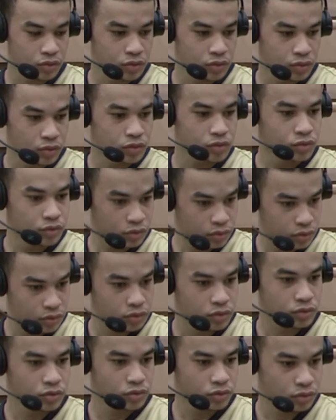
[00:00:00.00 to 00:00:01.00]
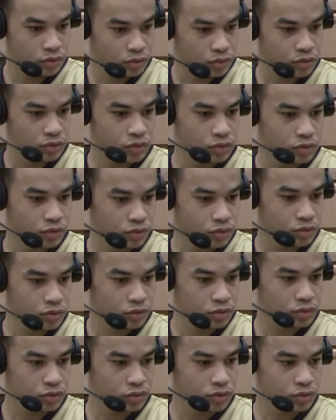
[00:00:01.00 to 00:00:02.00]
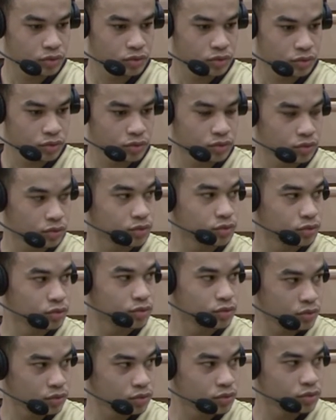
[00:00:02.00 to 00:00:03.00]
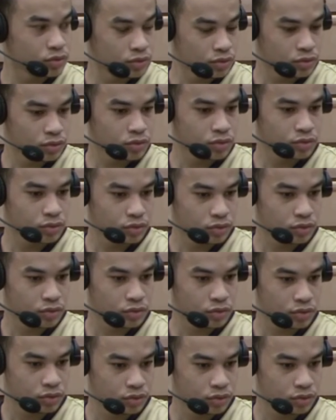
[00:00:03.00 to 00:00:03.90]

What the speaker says: [no speech]